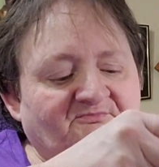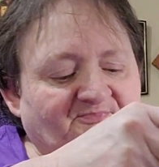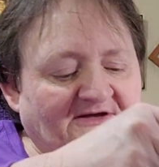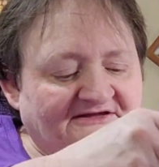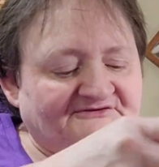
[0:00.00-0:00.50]

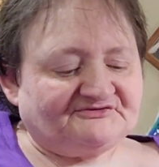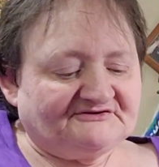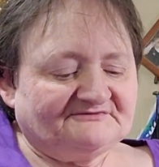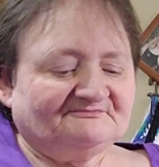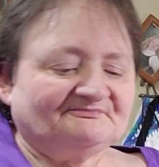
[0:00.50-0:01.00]
But
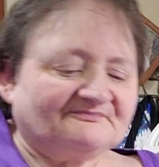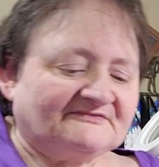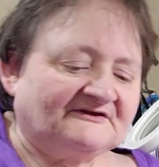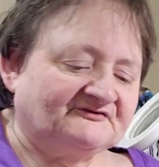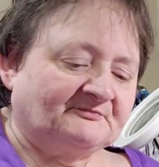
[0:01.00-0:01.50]

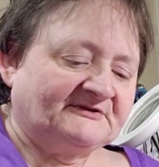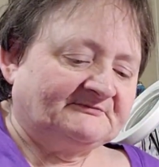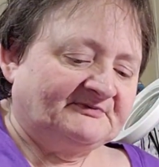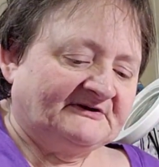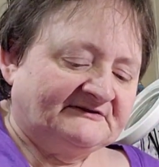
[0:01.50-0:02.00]
there's a
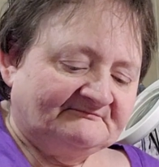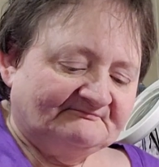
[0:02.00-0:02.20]
big but.